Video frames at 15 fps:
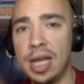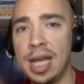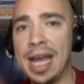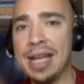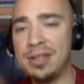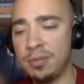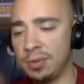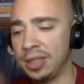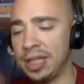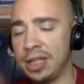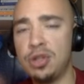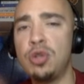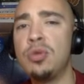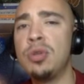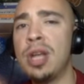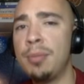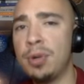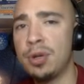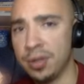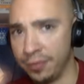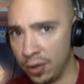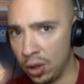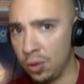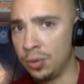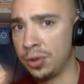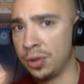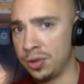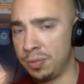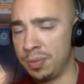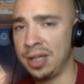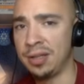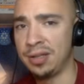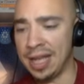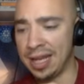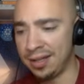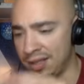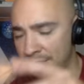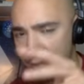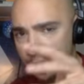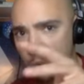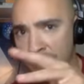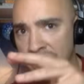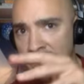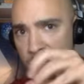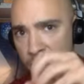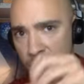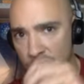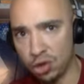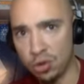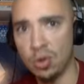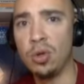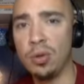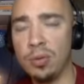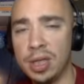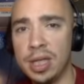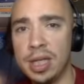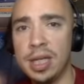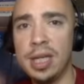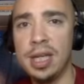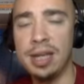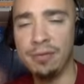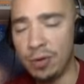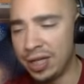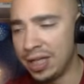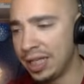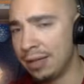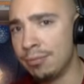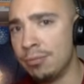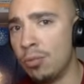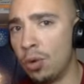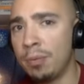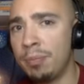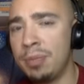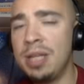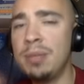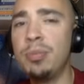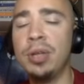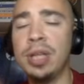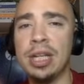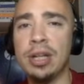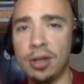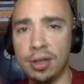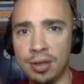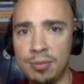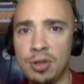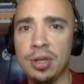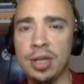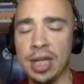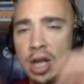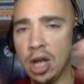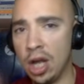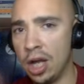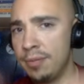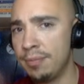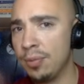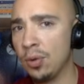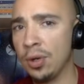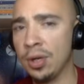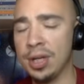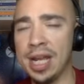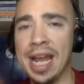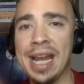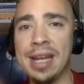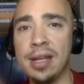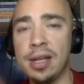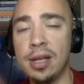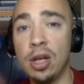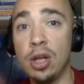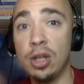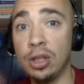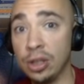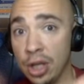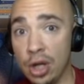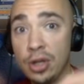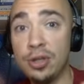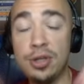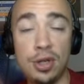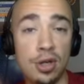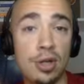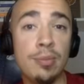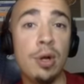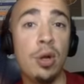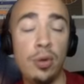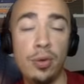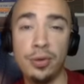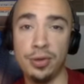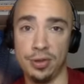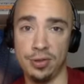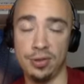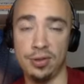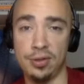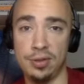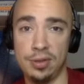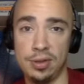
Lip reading: as it relates to numbers of holders, because that is something we can control. If we can get more people in our community on board and long-term holders,